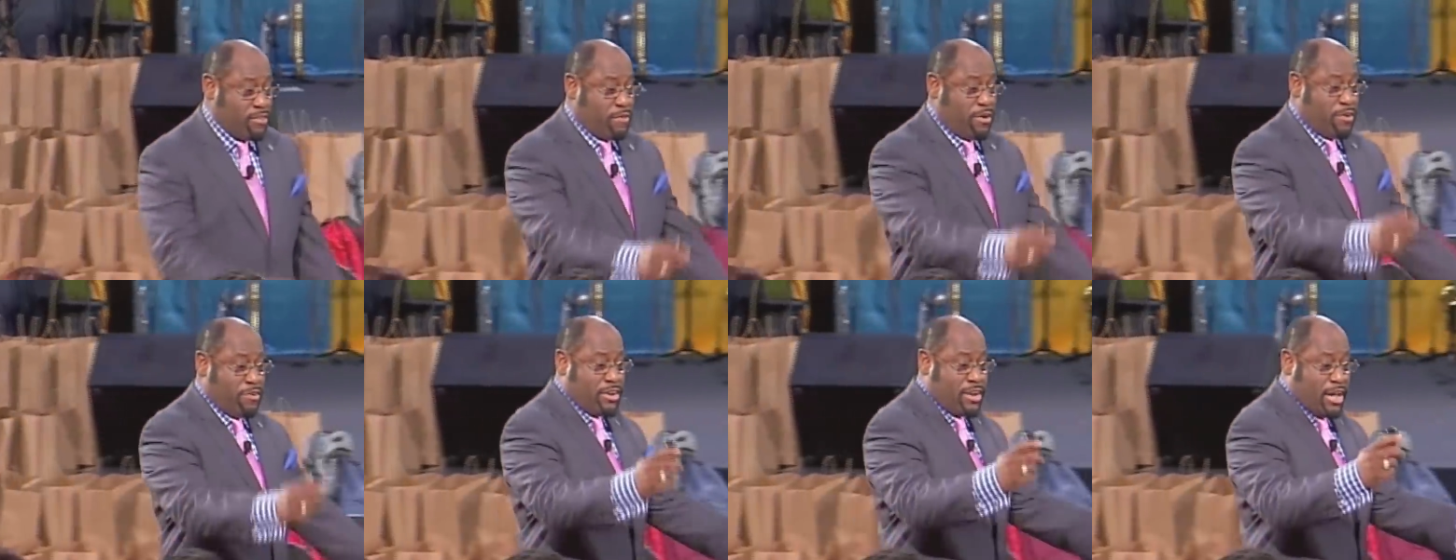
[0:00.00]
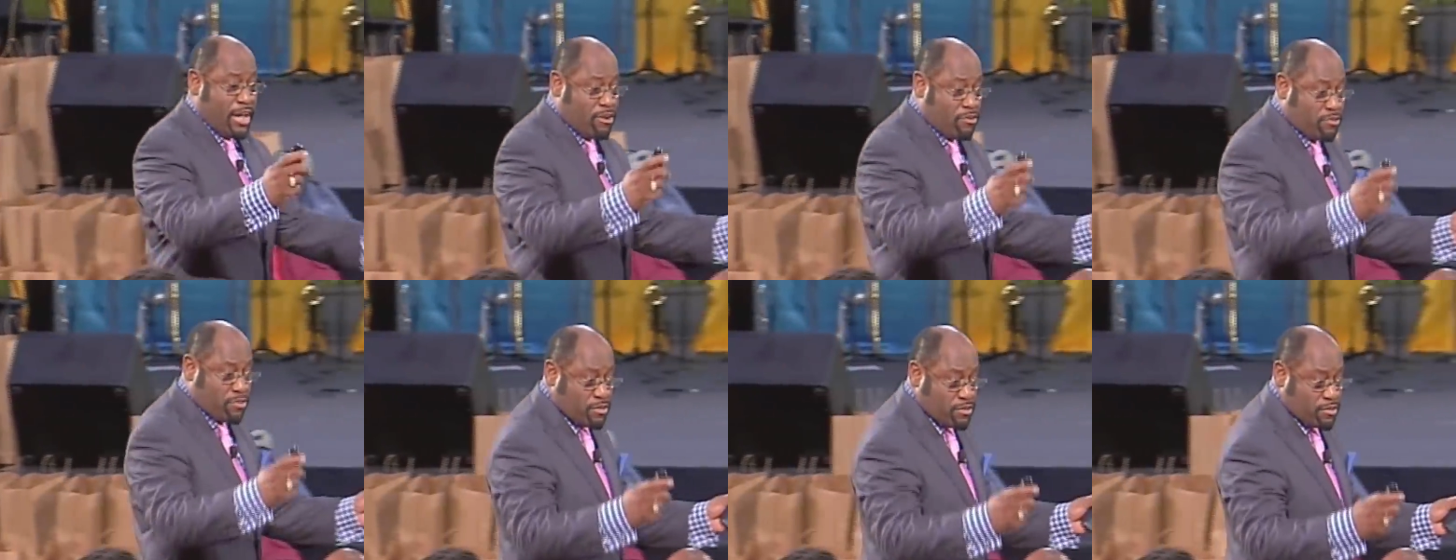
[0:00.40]
very
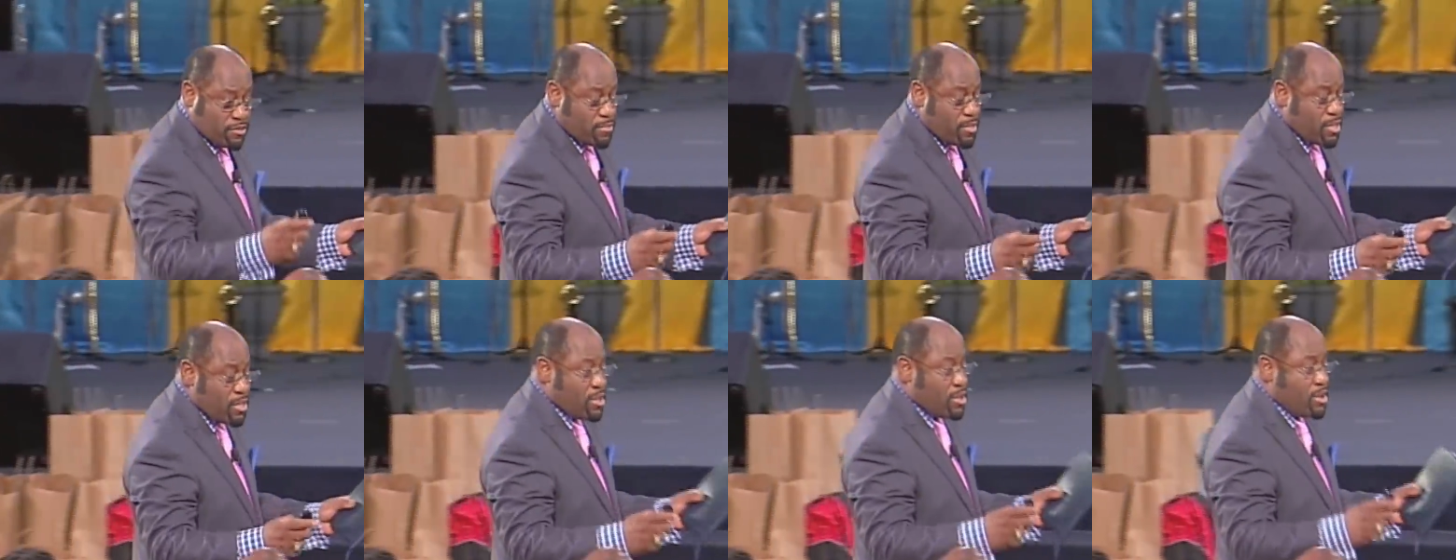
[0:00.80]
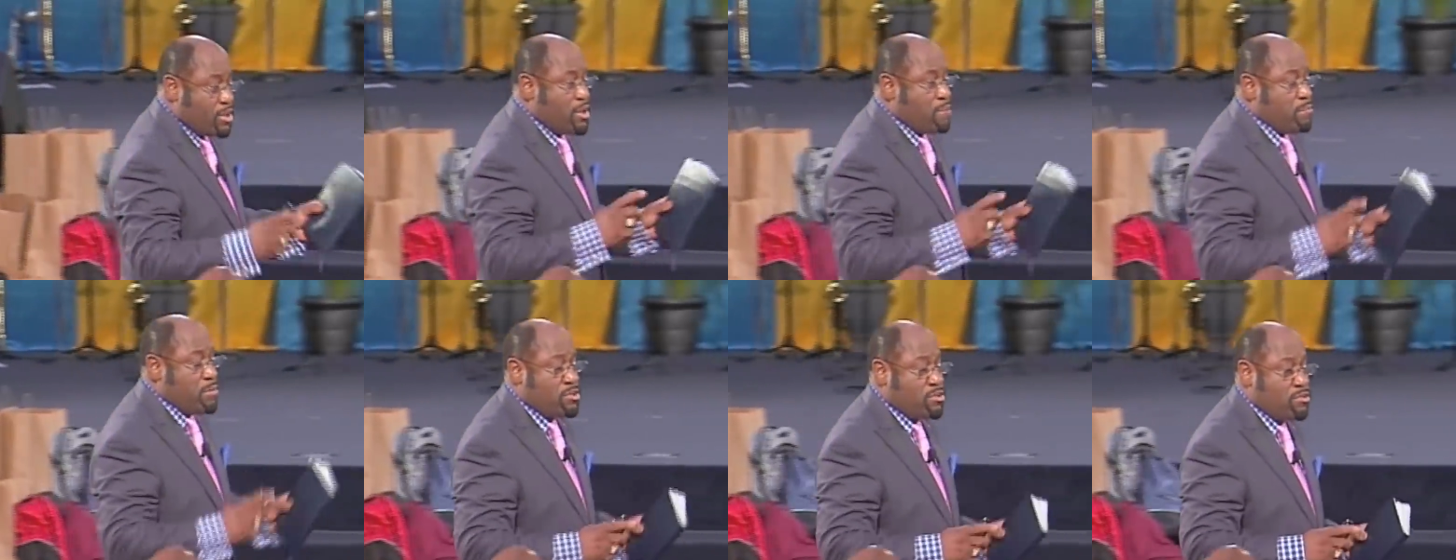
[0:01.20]
dangerous.
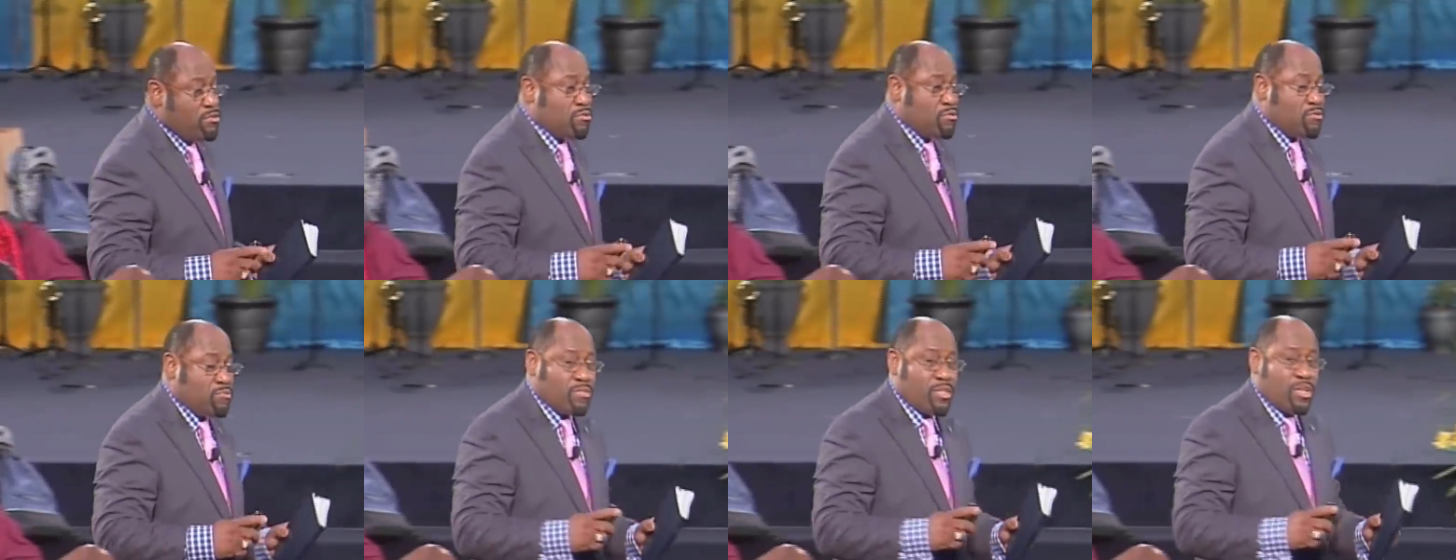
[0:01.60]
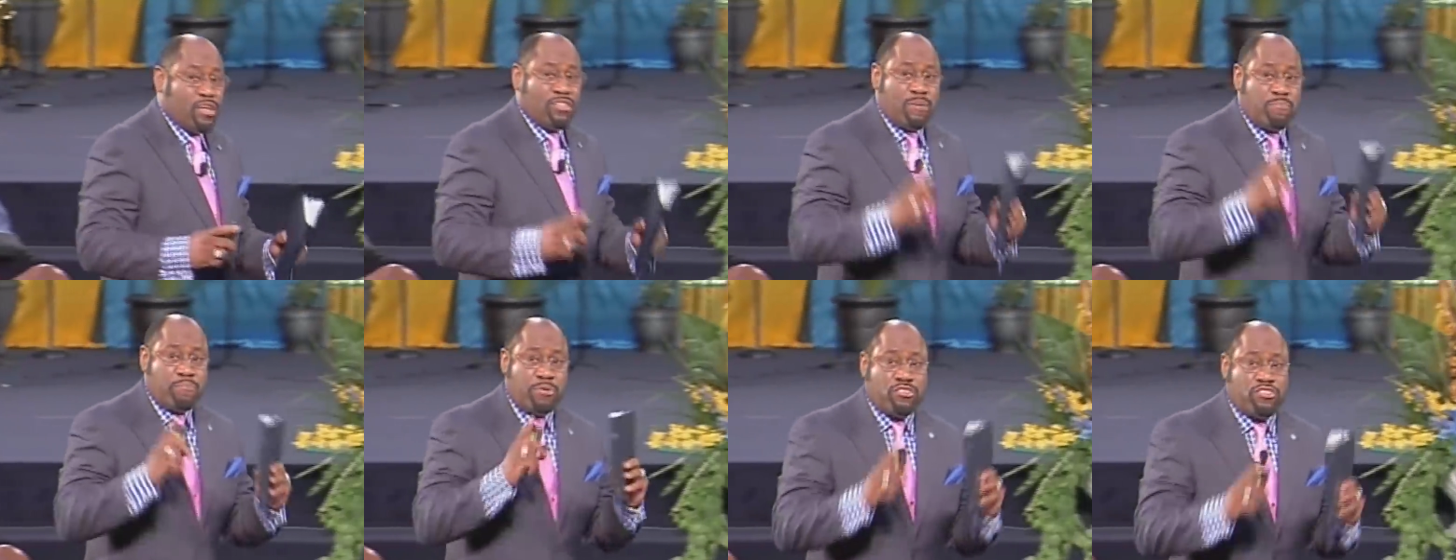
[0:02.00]
Number two,
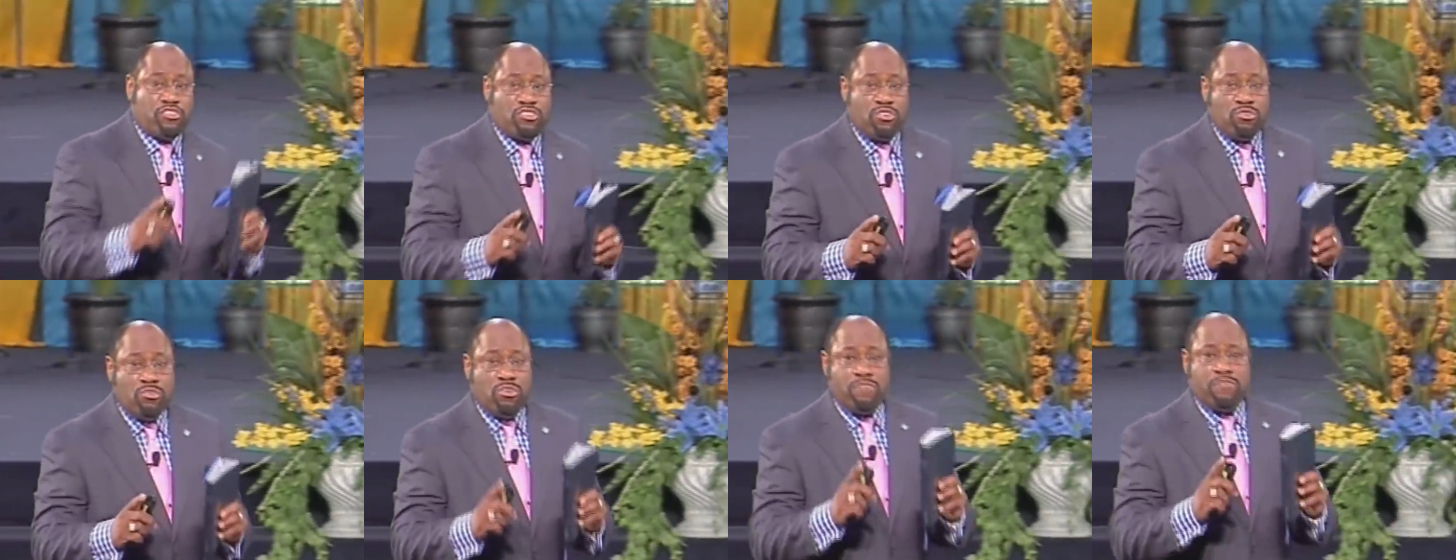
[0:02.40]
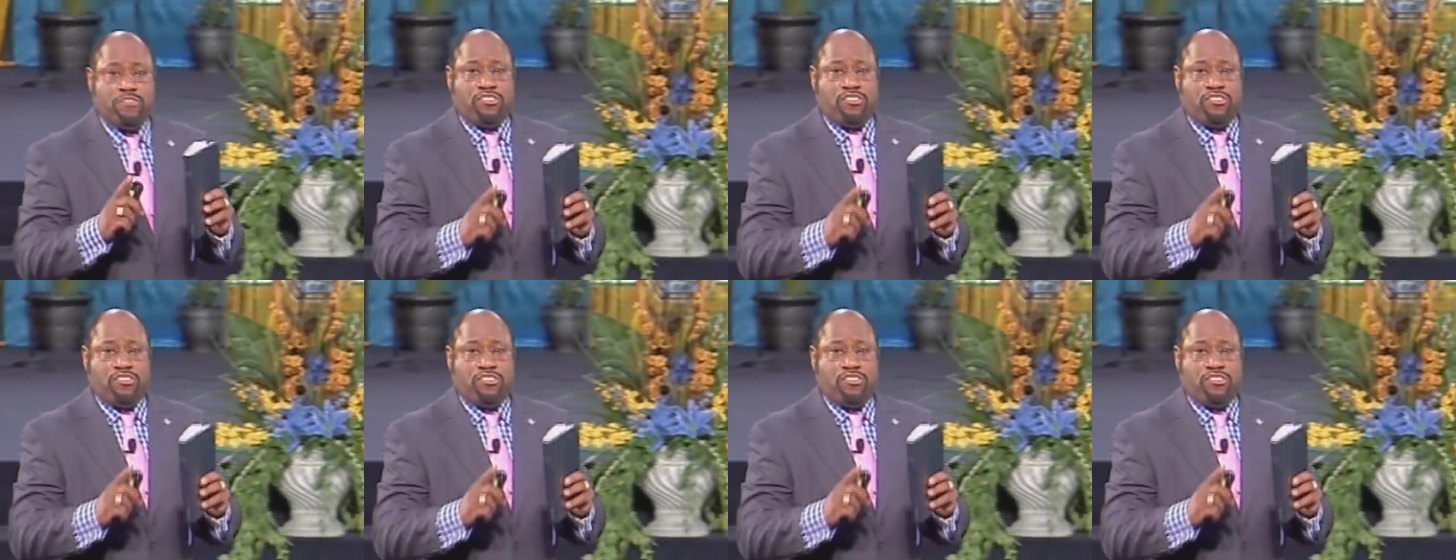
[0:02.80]
the pursuit of